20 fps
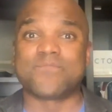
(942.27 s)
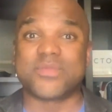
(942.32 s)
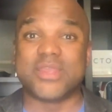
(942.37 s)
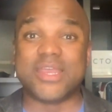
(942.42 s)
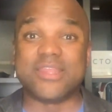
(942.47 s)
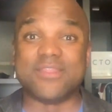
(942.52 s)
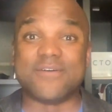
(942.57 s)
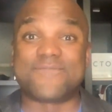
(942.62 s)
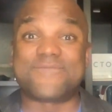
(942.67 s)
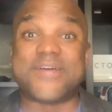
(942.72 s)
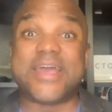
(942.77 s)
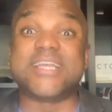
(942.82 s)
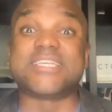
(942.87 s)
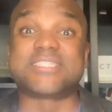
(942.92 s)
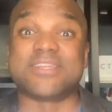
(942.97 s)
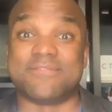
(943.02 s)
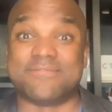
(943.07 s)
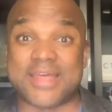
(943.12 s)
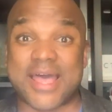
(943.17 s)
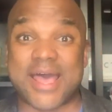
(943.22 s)
In the face
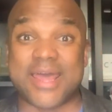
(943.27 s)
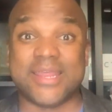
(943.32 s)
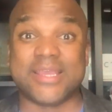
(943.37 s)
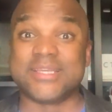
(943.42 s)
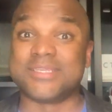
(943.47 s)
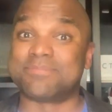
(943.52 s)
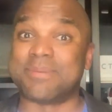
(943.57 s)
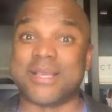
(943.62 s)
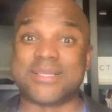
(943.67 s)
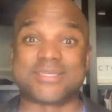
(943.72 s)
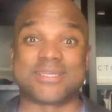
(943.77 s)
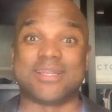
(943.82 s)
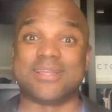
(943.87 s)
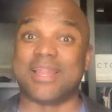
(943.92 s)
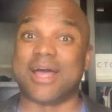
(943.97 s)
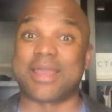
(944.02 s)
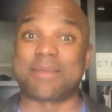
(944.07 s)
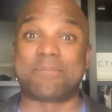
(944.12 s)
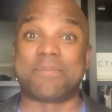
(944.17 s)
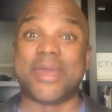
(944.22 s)
of that, he's basically
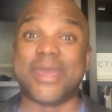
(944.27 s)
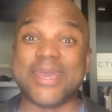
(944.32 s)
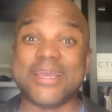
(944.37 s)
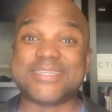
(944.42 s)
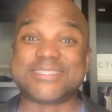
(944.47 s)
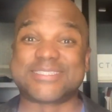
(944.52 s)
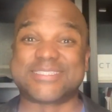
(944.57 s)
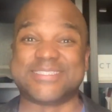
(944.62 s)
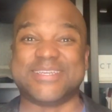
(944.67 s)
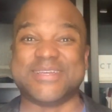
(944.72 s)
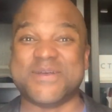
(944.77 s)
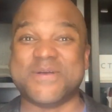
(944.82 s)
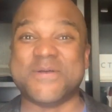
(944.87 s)
like, peace,